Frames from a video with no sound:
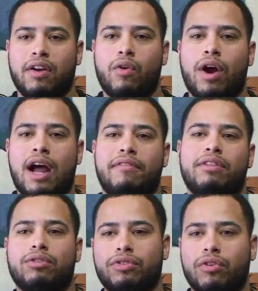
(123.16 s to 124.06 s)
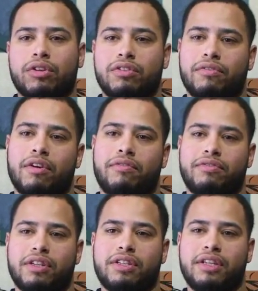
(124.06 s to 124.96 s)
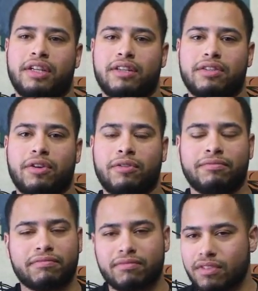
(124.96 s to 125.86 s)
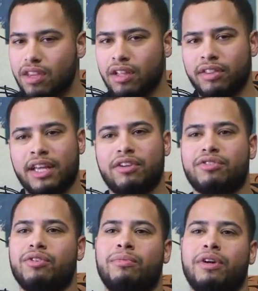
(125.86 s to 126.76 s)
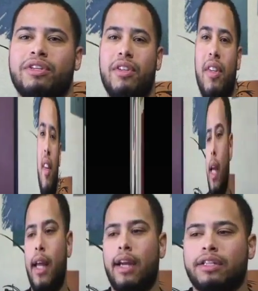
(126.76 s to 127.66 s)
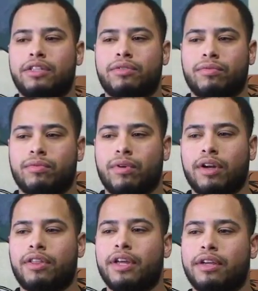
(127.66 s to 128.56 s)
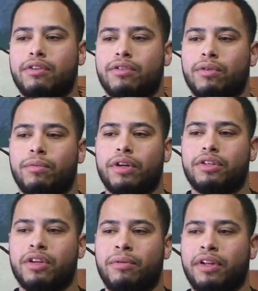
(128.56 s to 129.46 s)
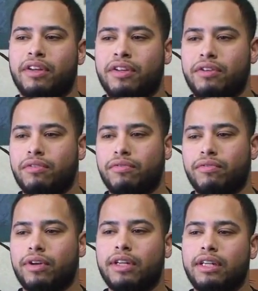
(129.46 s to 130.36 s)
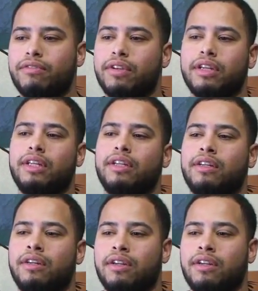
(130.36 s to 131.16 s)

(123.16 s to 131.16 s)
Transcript: or having those thoughts of, of succeeding. So thank you so much. Diane, I just want to thank you so much. I mean, you really, really,